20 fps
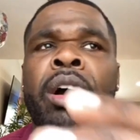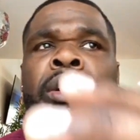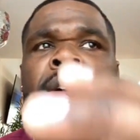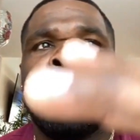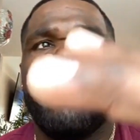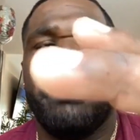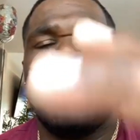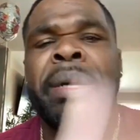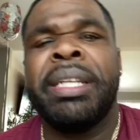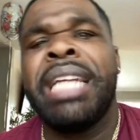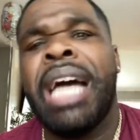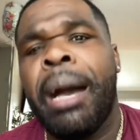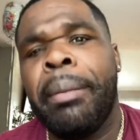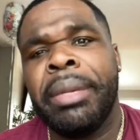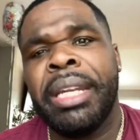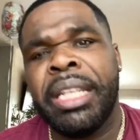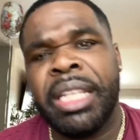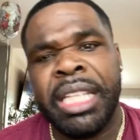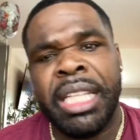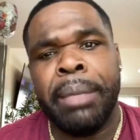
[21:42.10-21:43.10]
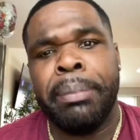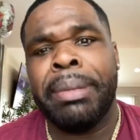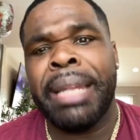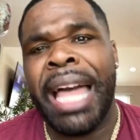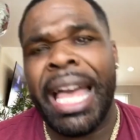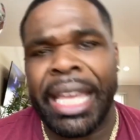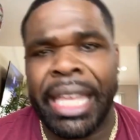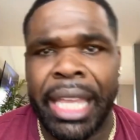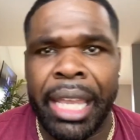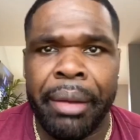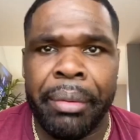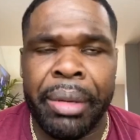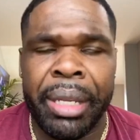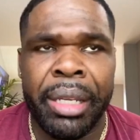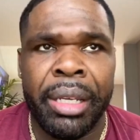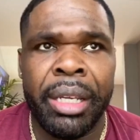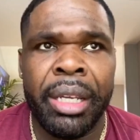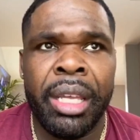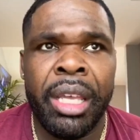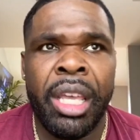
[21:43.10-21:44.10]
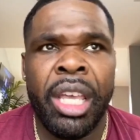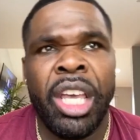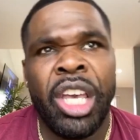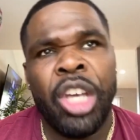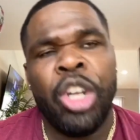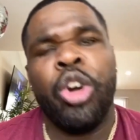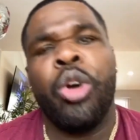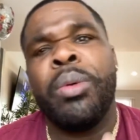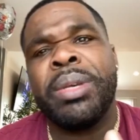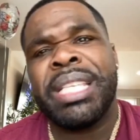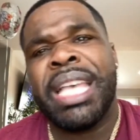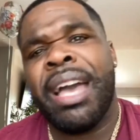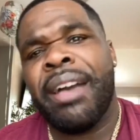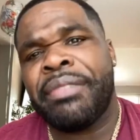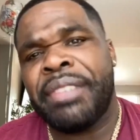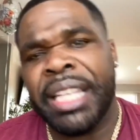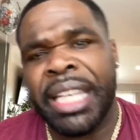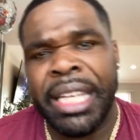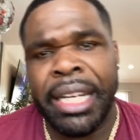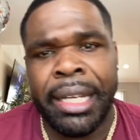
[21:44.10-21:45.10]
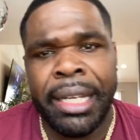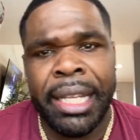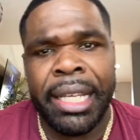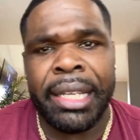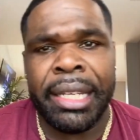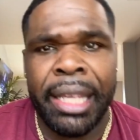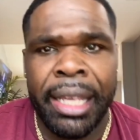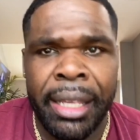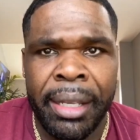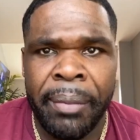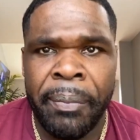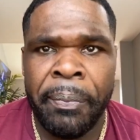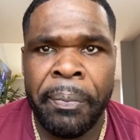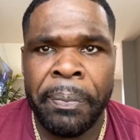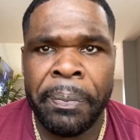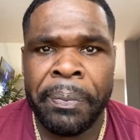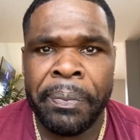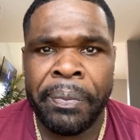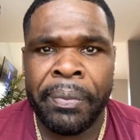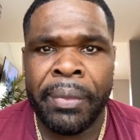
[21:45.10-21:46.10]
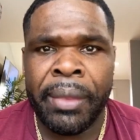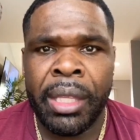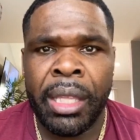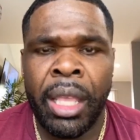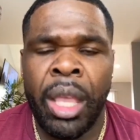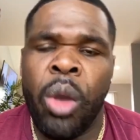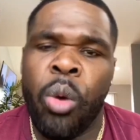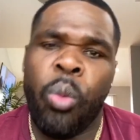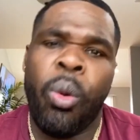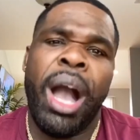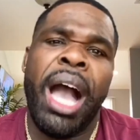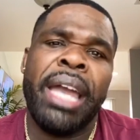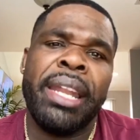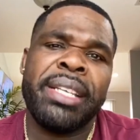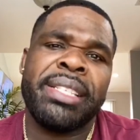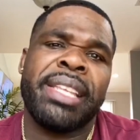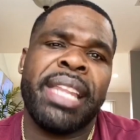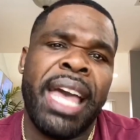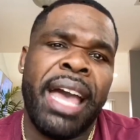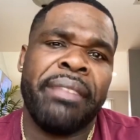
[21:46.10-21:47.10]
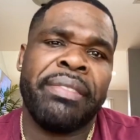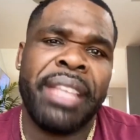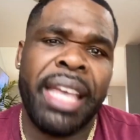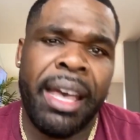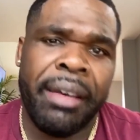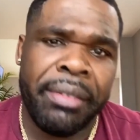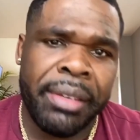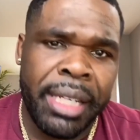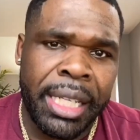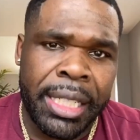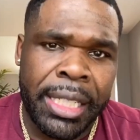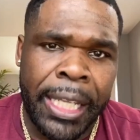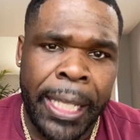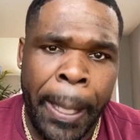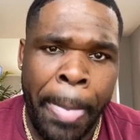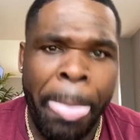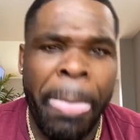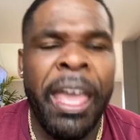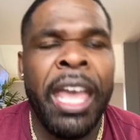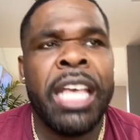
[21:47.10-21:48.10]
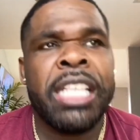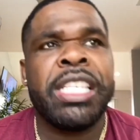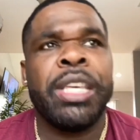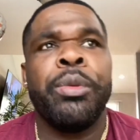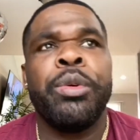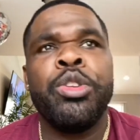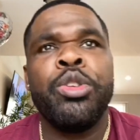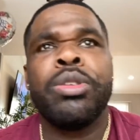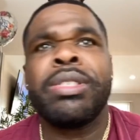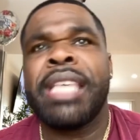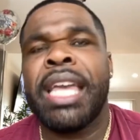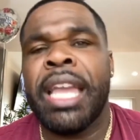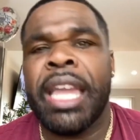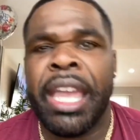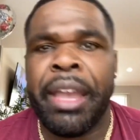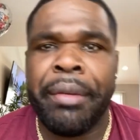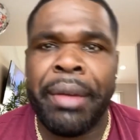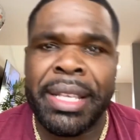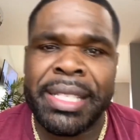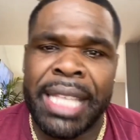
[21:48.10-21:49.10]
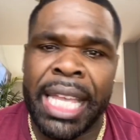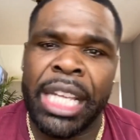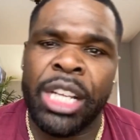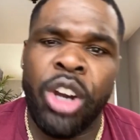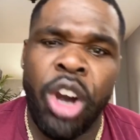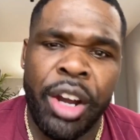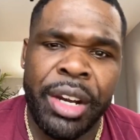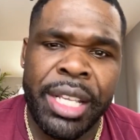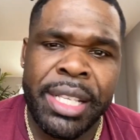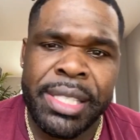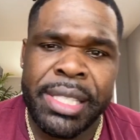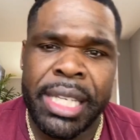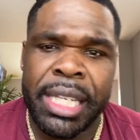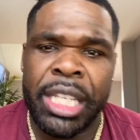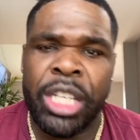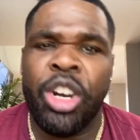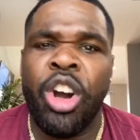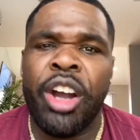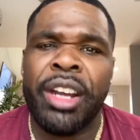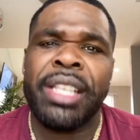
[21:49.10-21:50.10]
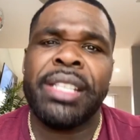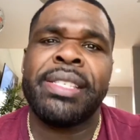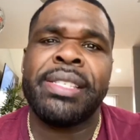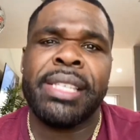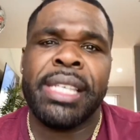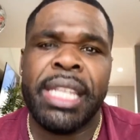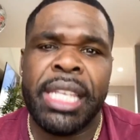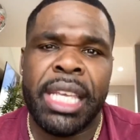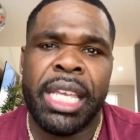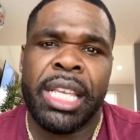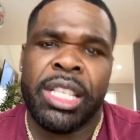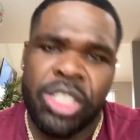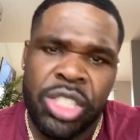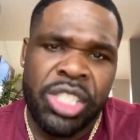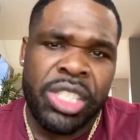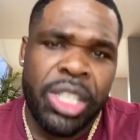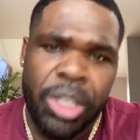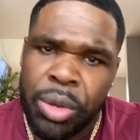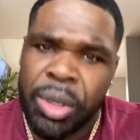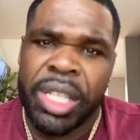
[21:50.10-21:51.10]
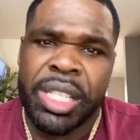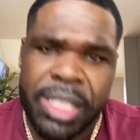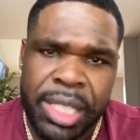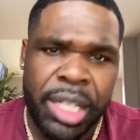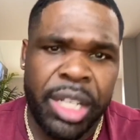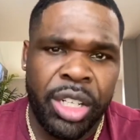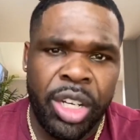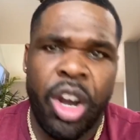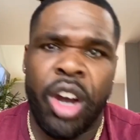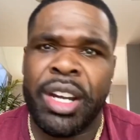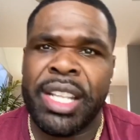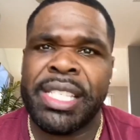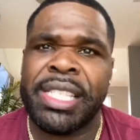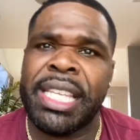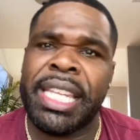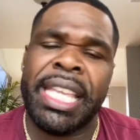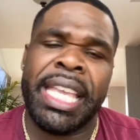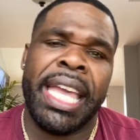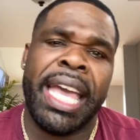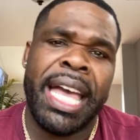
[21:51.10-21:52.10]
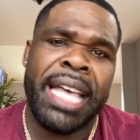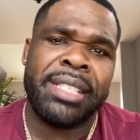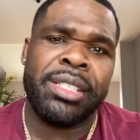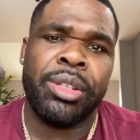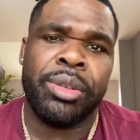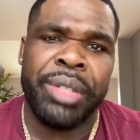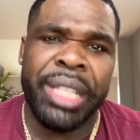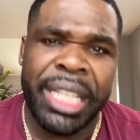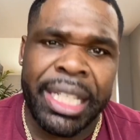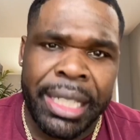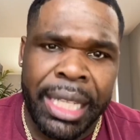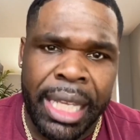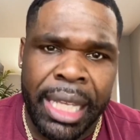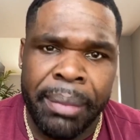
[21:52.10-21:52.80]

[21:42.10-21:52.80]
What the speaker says: predominantly black area, it always have to get a nickname? Why does it have to have a nickname? See, when you say areas like Garden City is still considered Garden City. It has no nickname.